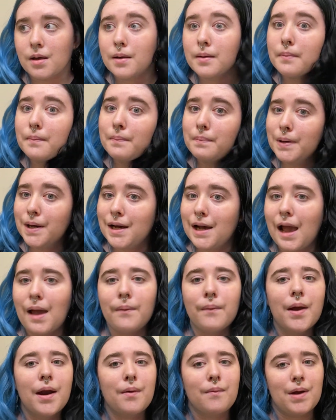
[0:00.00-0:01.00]
But I
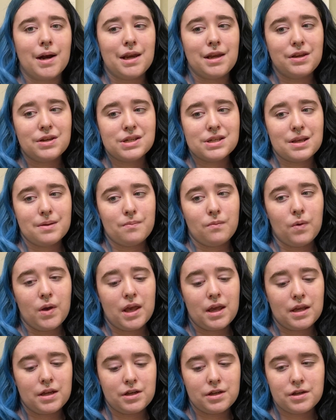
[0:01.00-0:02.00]
wouldn't want to use them
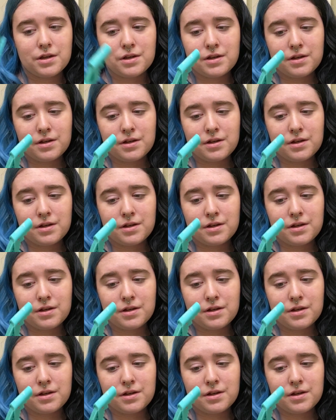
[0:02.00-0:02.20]
when